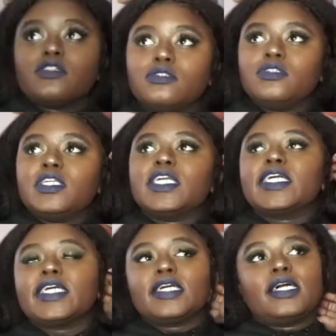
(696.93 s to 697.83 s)
the new
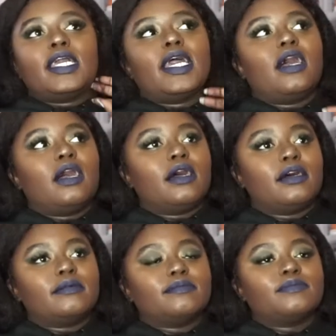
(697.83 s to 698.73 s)
year,
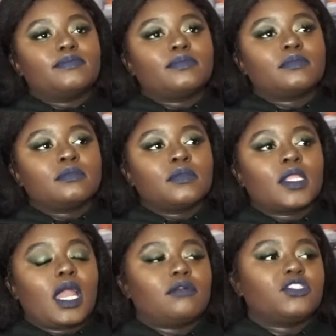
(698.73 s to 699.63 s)

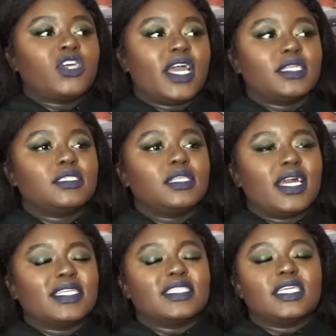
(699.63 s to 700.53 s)
I was trying to
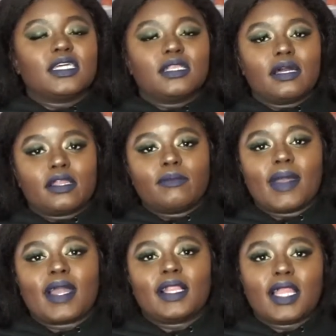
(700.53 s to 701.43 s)
like declutter
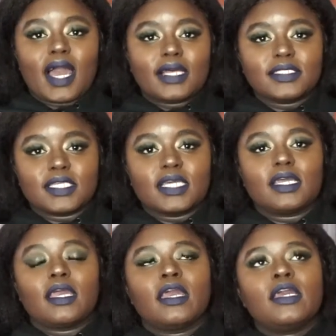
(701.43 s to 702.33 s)
my
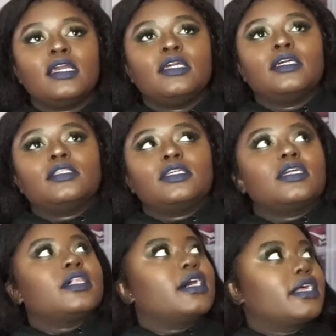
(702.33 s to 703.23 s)
closet,
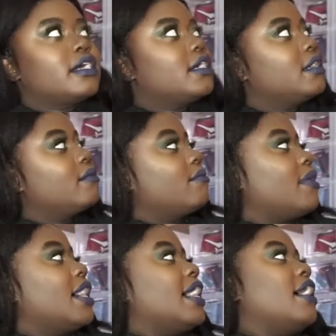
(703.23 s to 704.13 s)
declutter
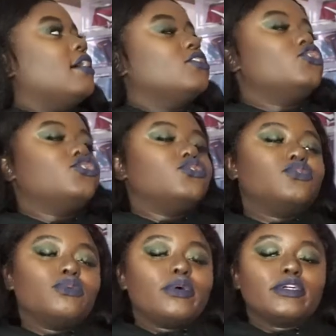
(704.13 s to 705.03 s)
my
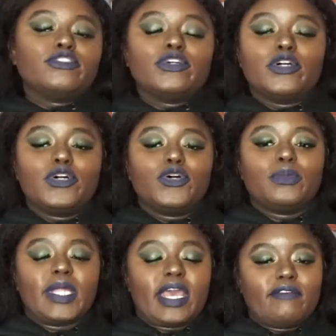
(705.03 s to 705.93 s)
shoe
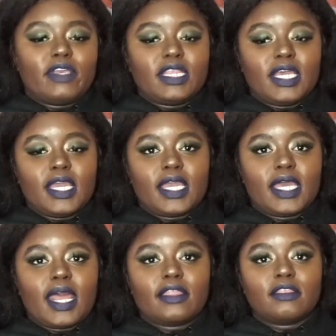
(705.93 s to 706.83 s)
wardrobe and everything,
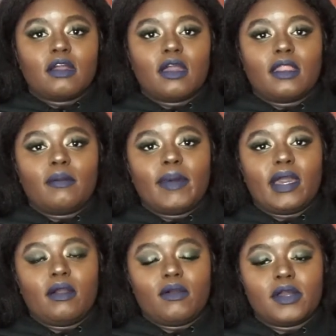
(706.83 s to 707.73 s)
and I thought
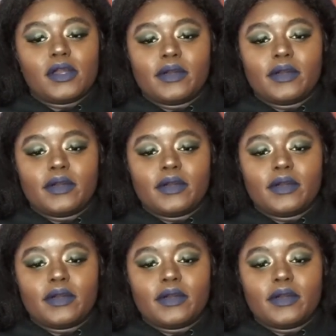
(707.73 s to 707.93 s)
about